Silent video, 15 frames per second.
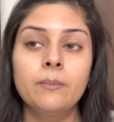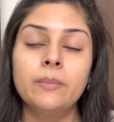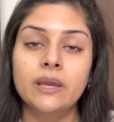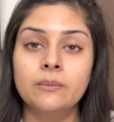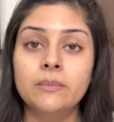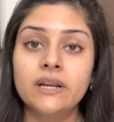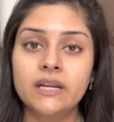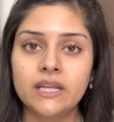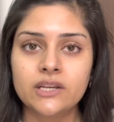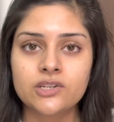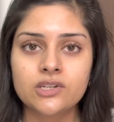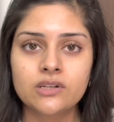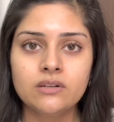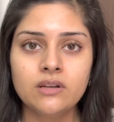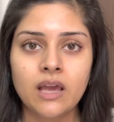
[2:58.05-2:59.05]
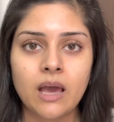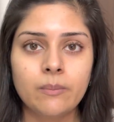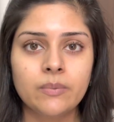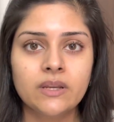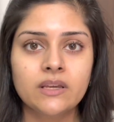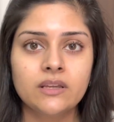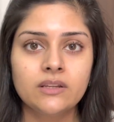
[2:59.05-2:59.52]
pigmentation
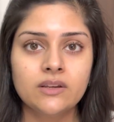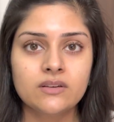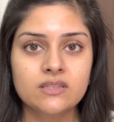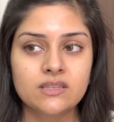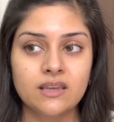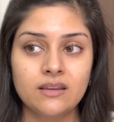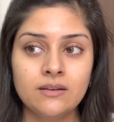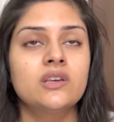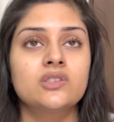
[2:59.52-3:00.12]
happening in your skin.